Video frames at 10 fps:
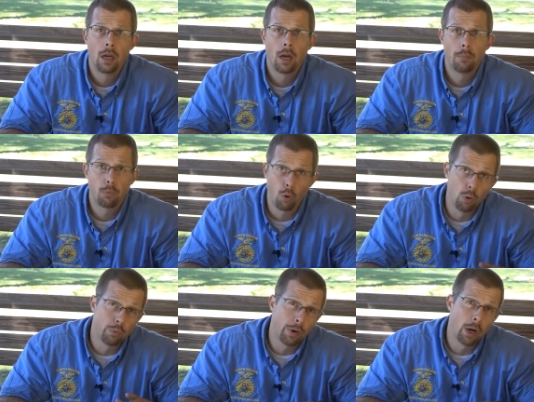Um,
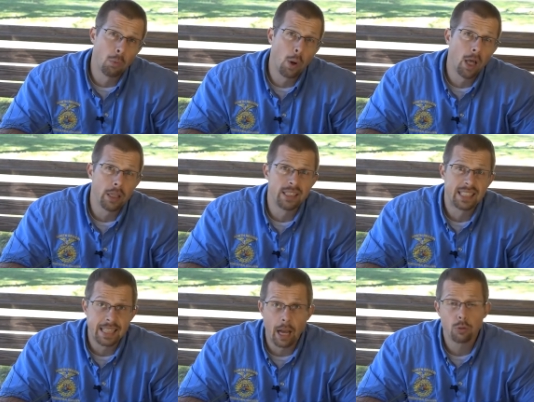grows very well in
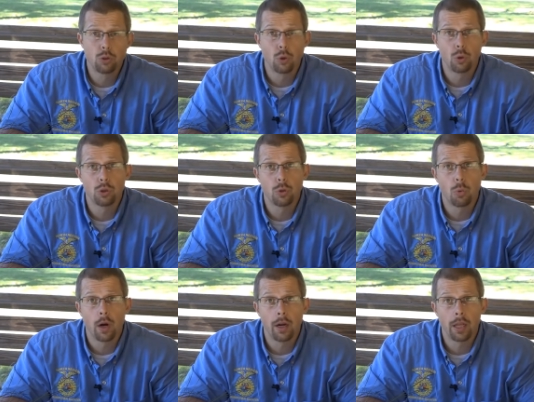South Georgia
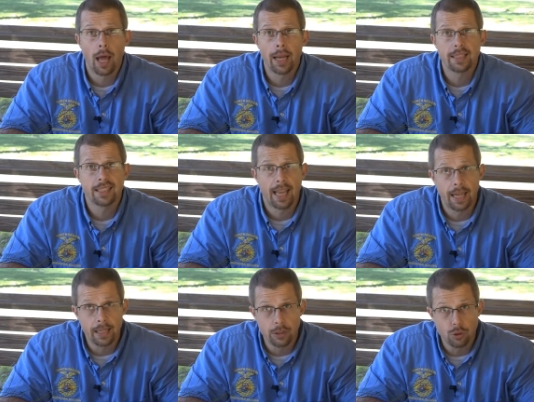where it likes
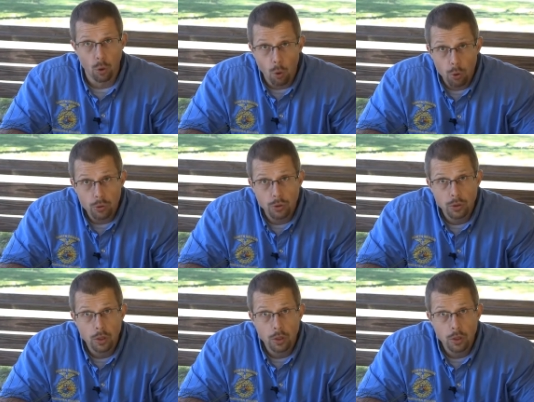sandy soils